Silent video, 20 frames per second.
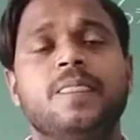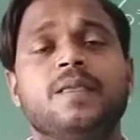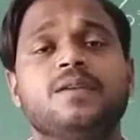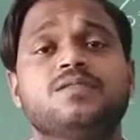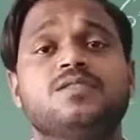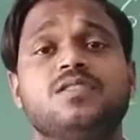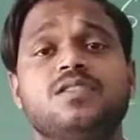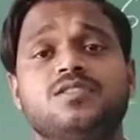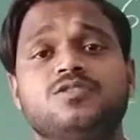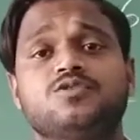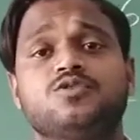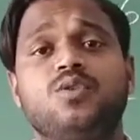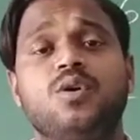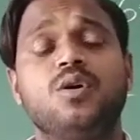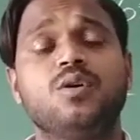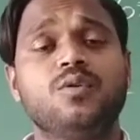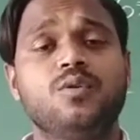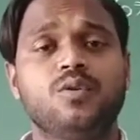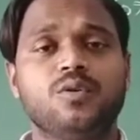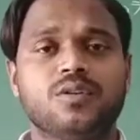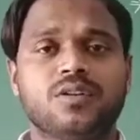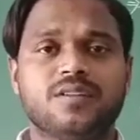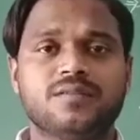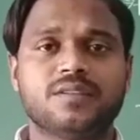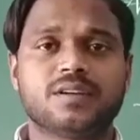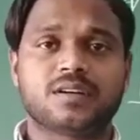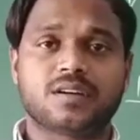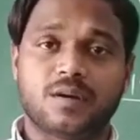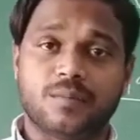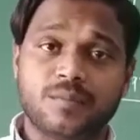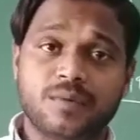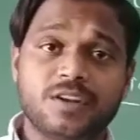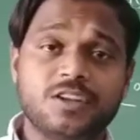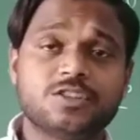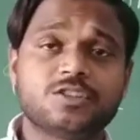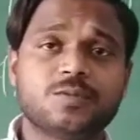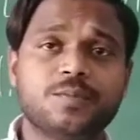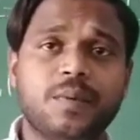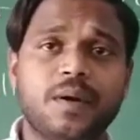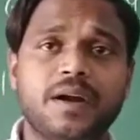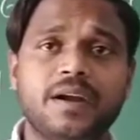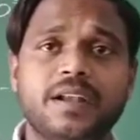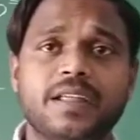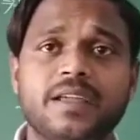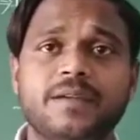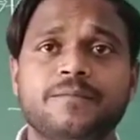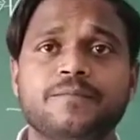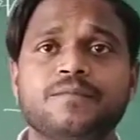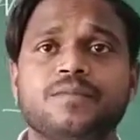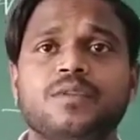So the stronghold of the Communist Party,